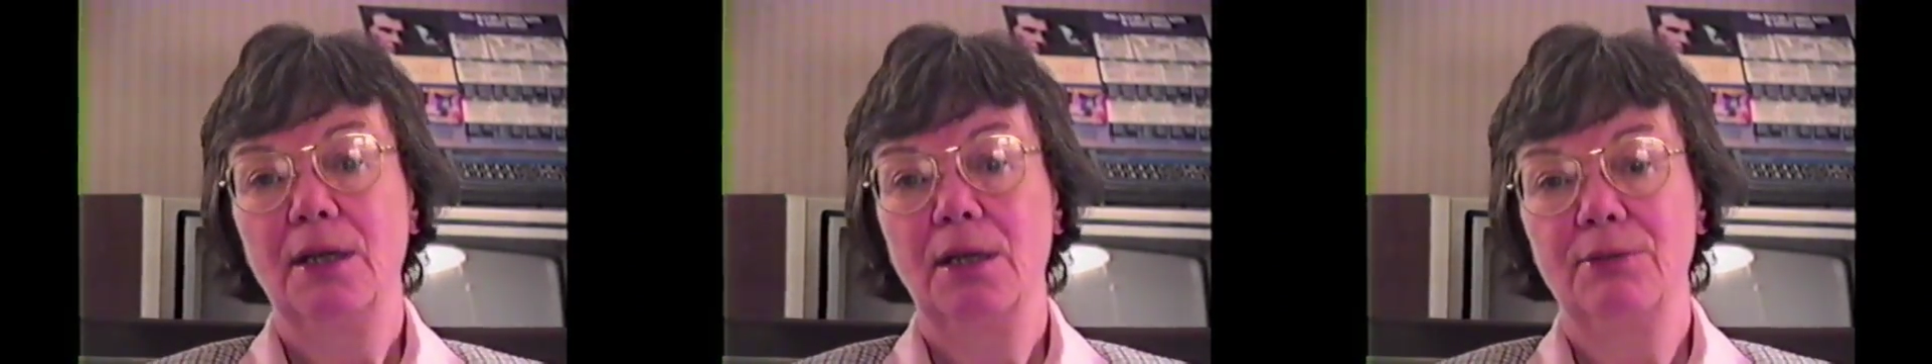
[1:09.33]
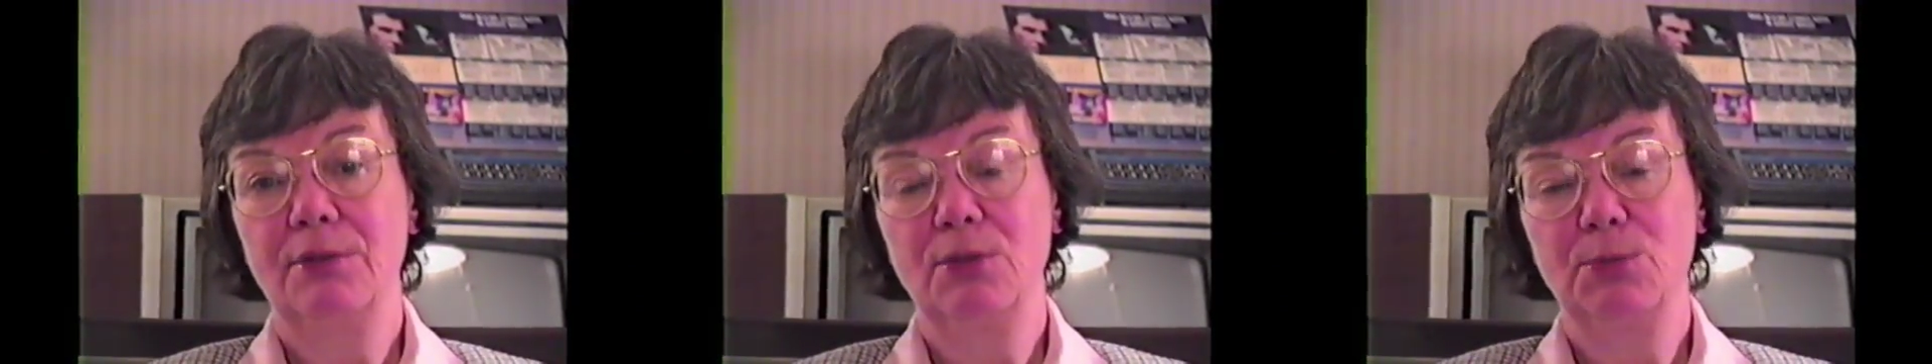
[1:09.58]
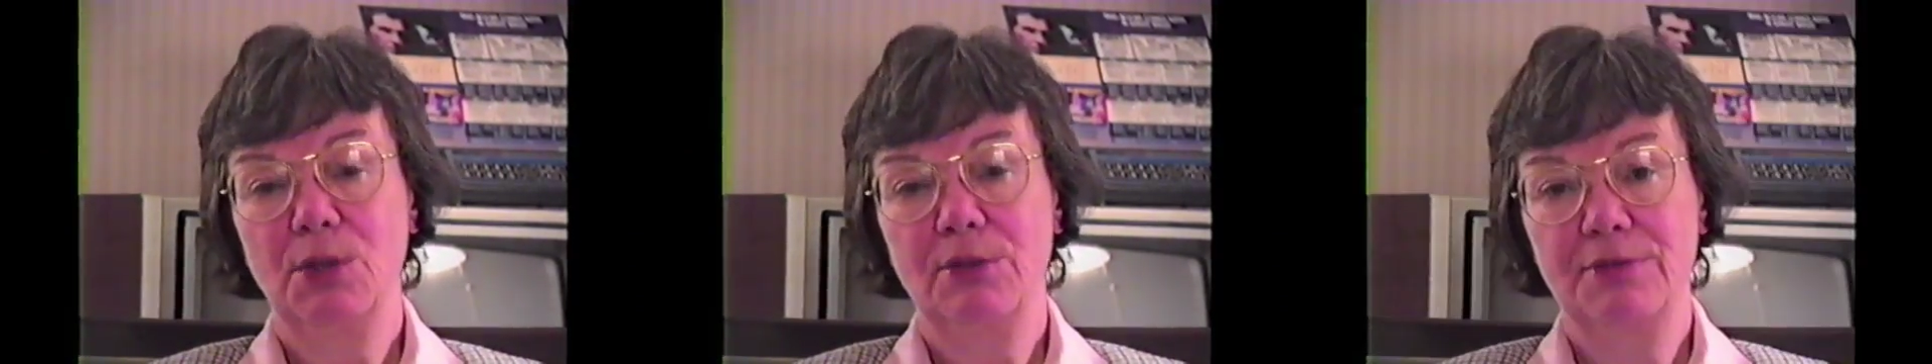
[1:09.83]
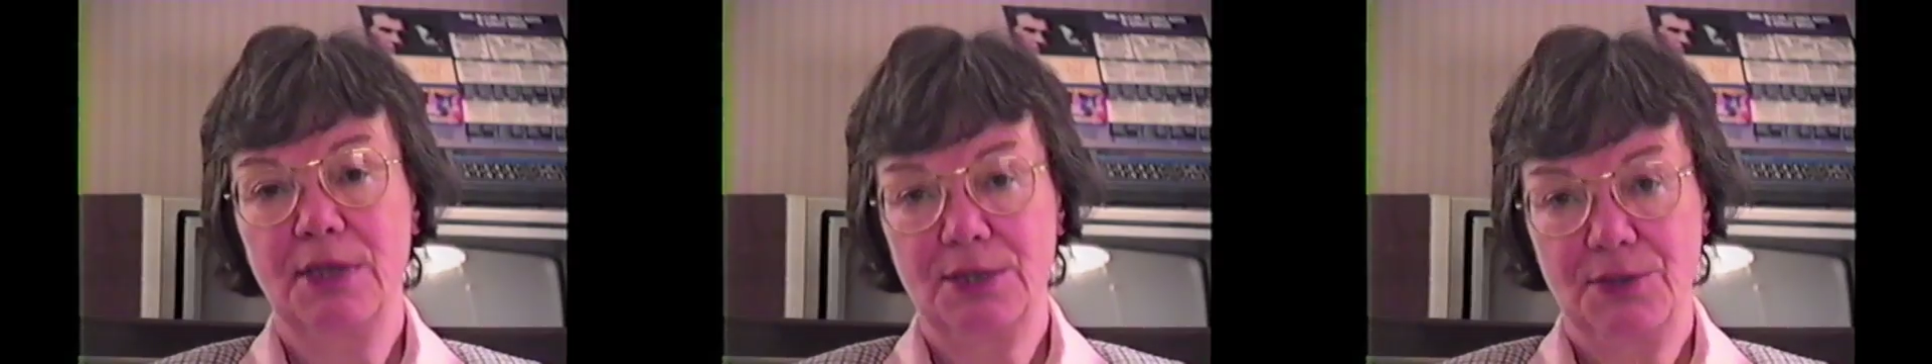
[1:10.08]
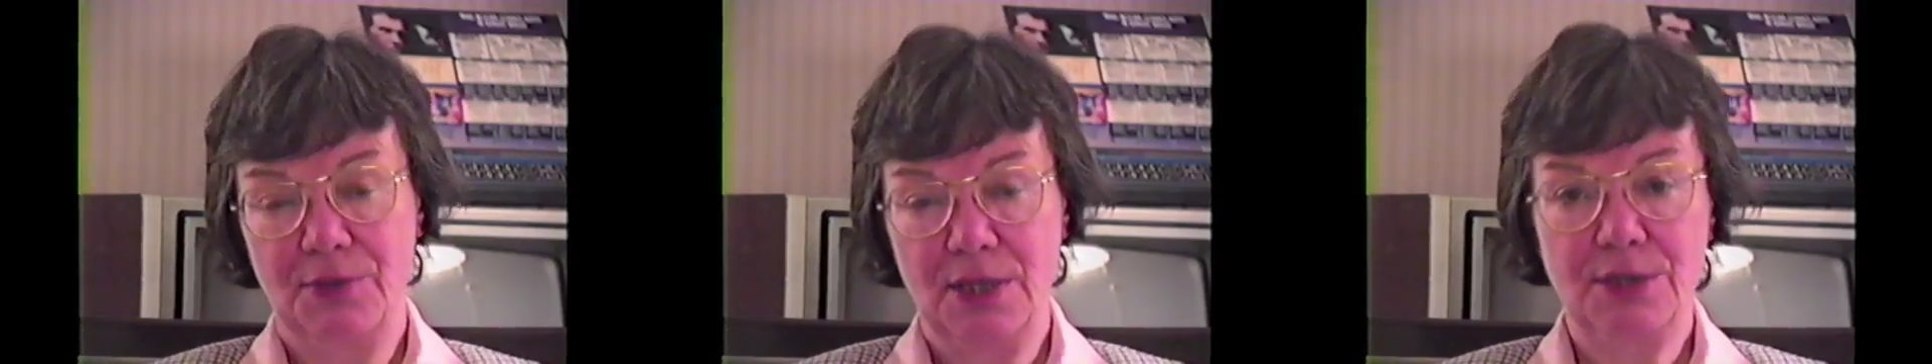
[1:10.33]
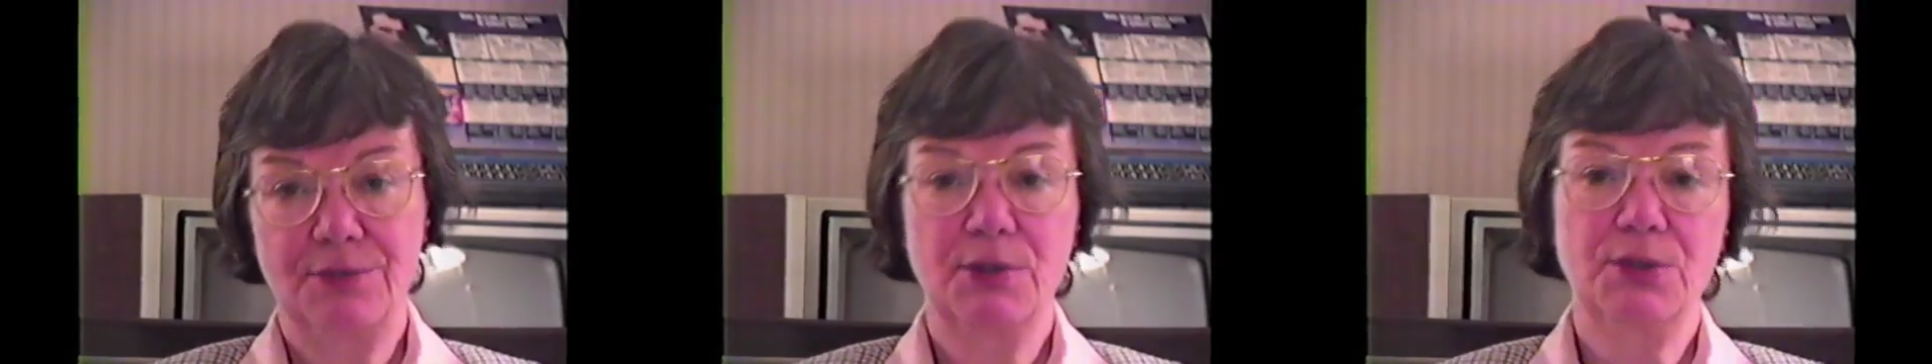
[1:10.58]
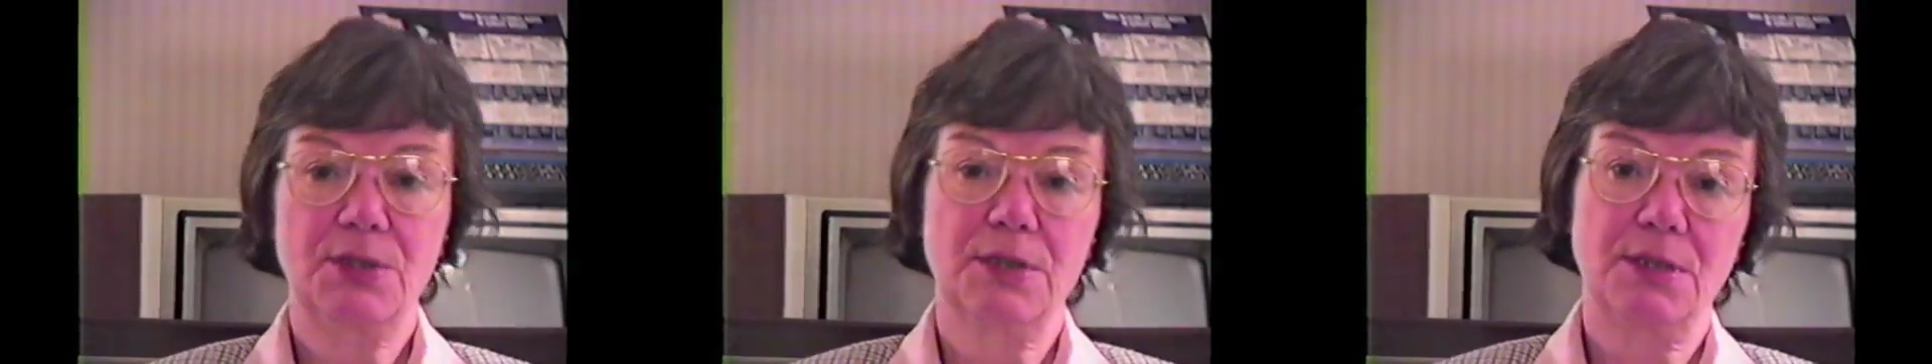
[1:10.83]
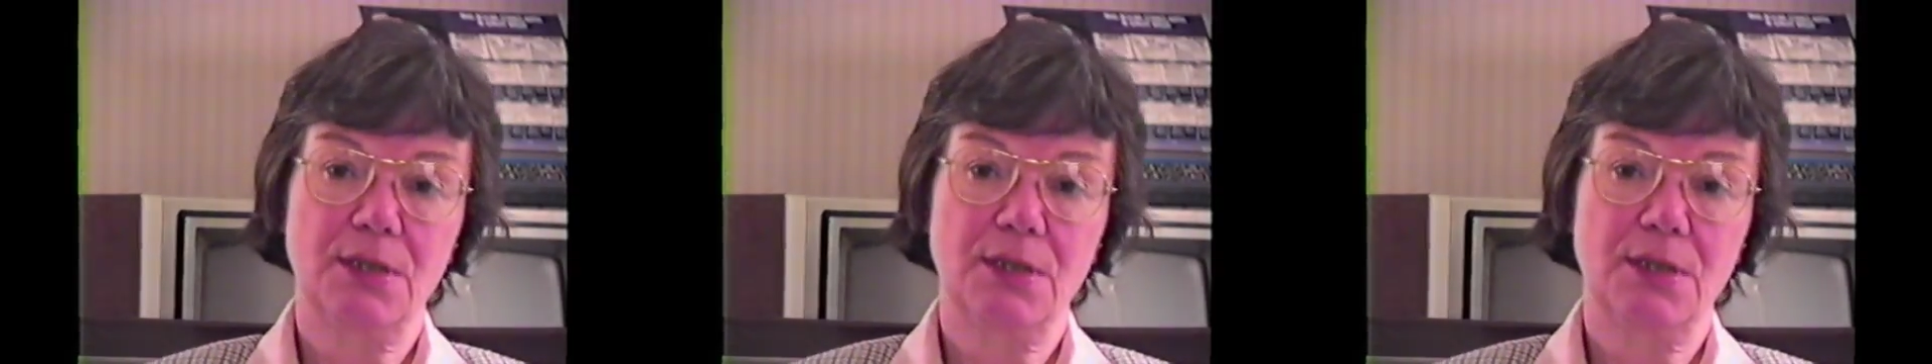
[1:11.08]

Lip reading: of aluminophosphates versus